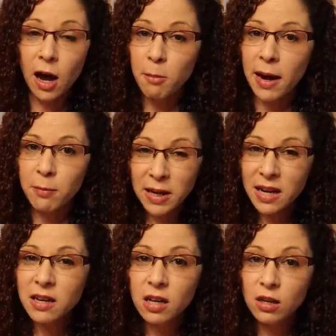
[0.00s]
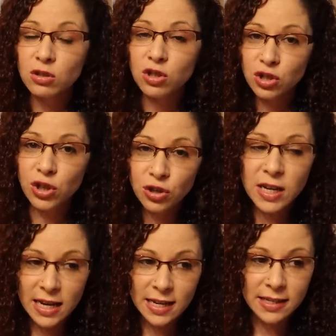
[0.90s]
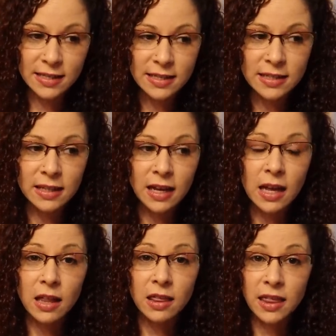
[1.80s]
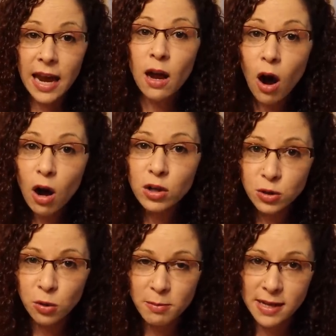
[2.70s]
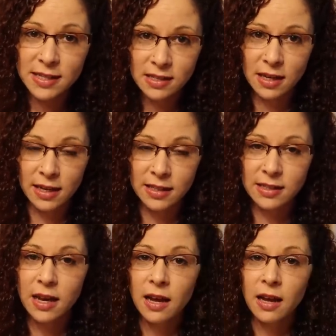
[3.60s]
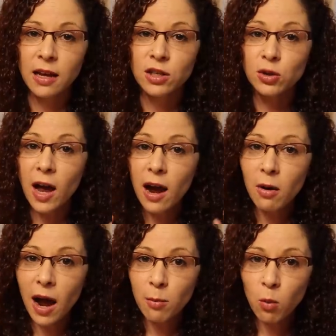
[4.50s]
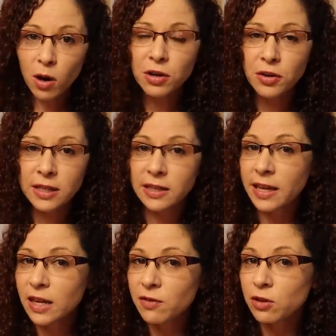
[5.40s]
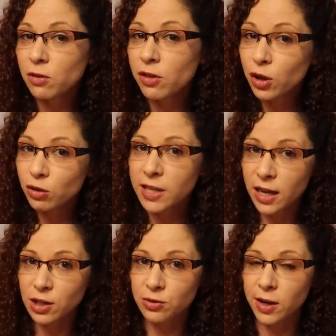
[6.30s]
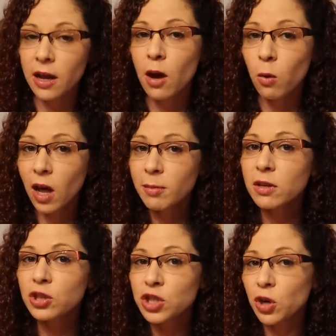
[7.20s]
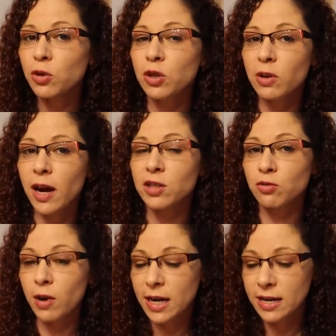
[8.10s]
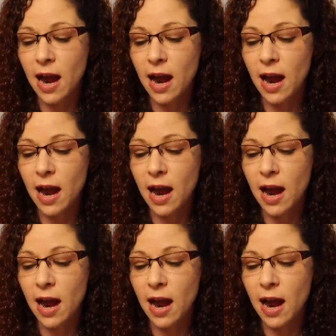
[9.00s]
Now my big concern is they also miss things. So now I'm wondering, did they even do their test right? Well, I'm gonna show you guys right